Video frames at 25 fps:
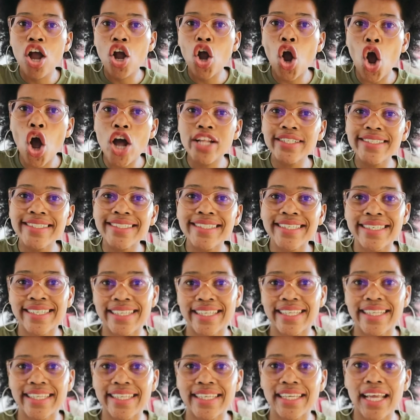
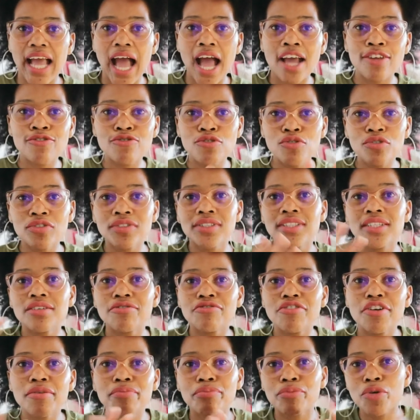constantly i use
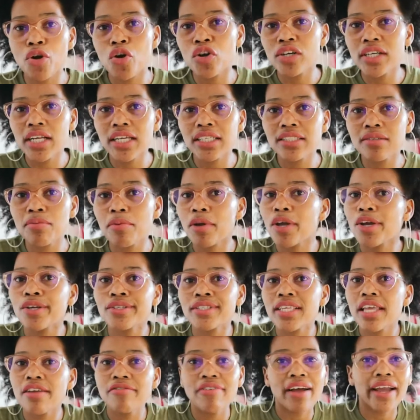different products because
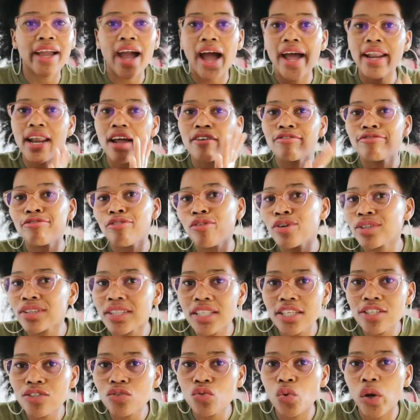if i can't afford
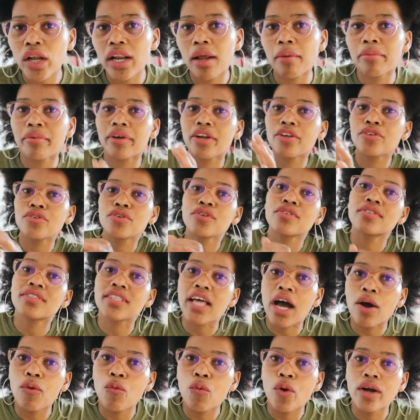this one i'm going to use
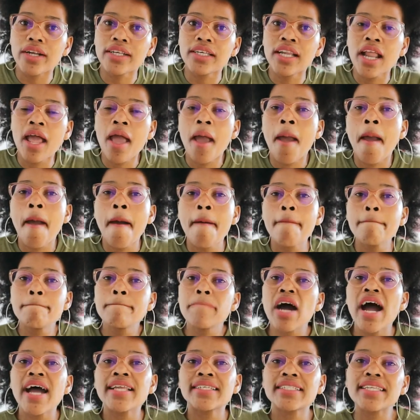that one
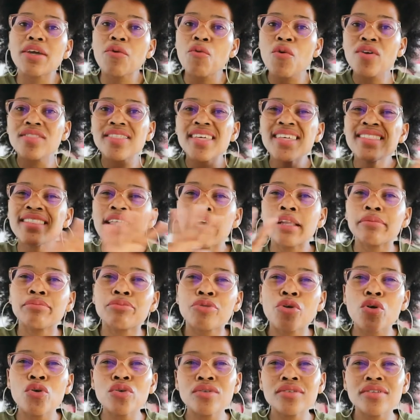but within that
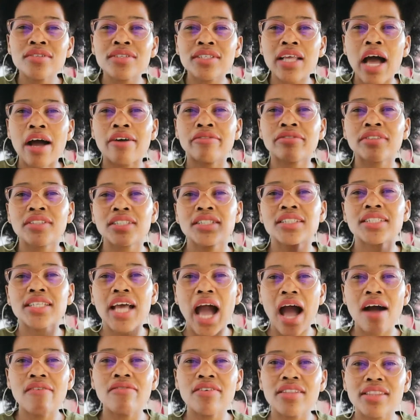process i've
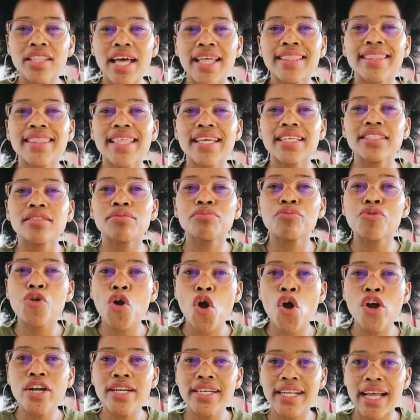discovered that there's
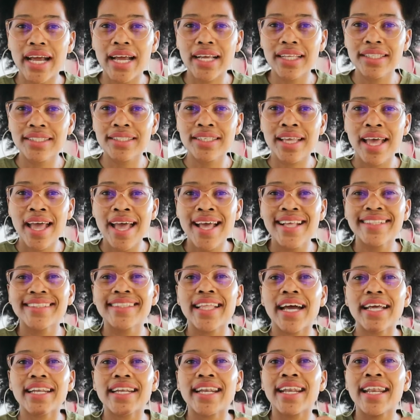products
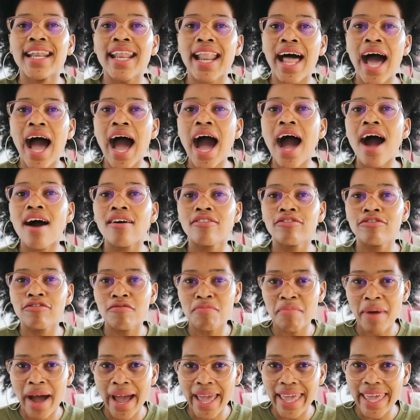that love
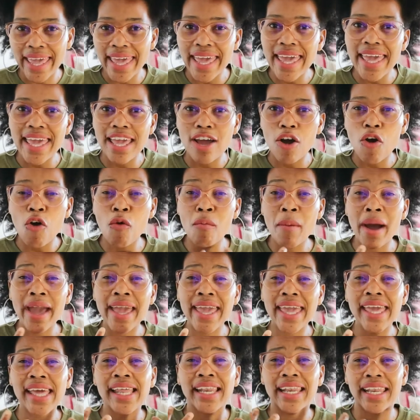my hair or my
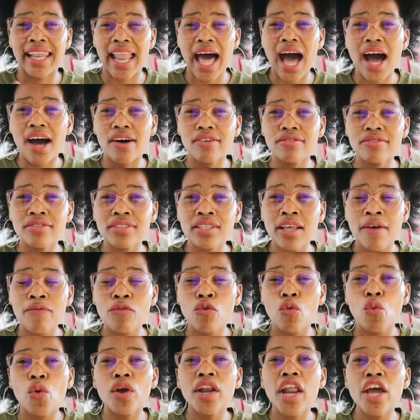hair loves
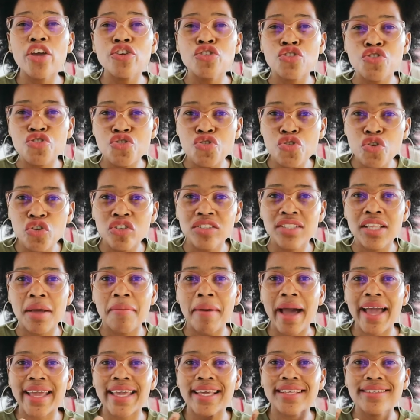when i use them
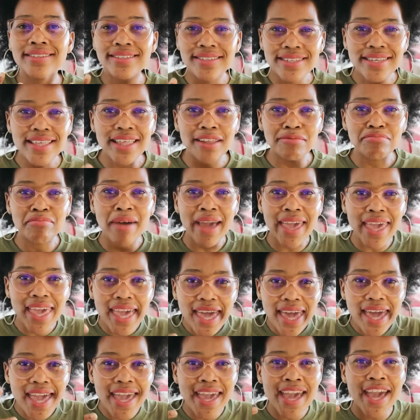i can see that my
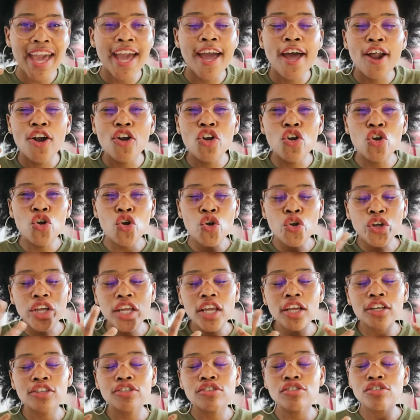hair
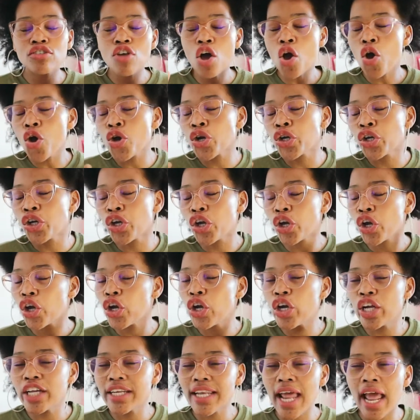looking so
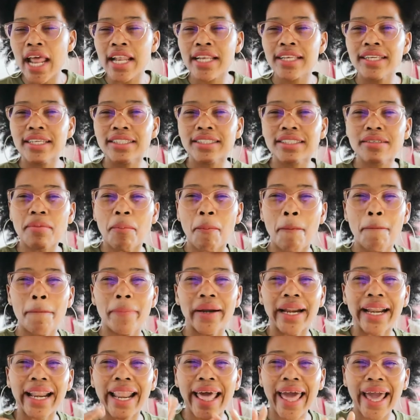good and it's
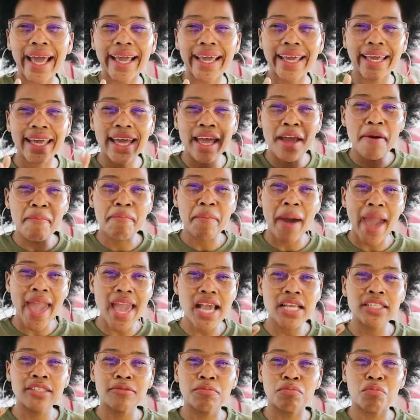black my
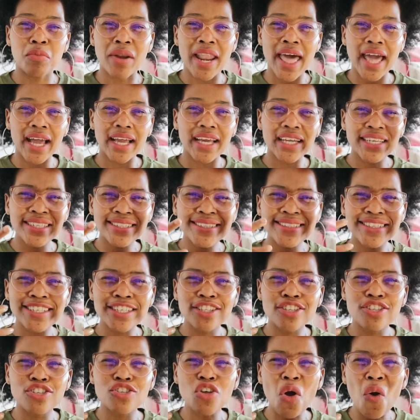hair is black and
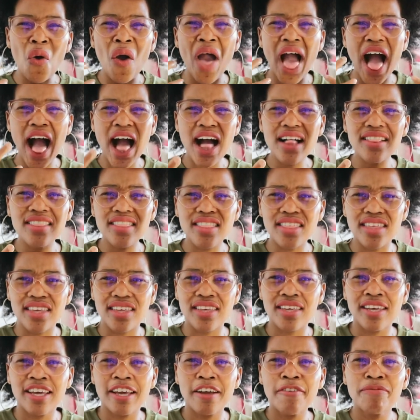it's so healthy
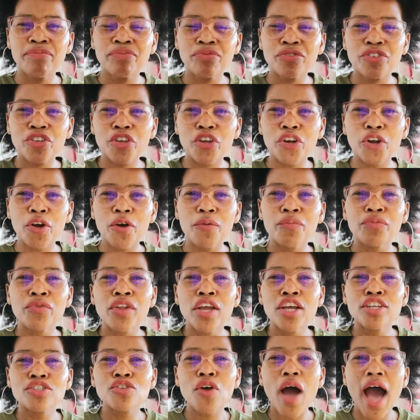you know
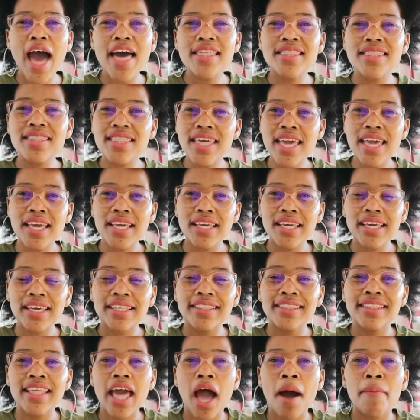so i think
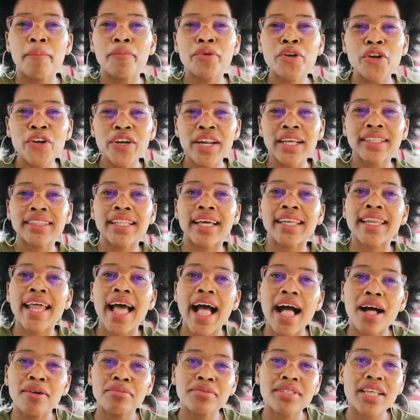there are products that
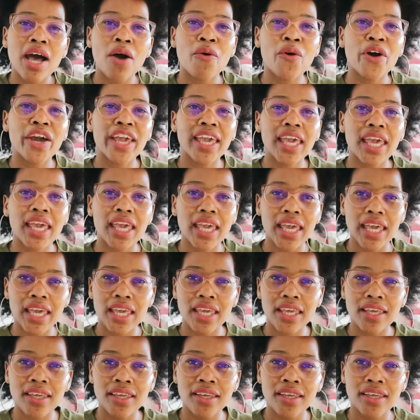helps our hair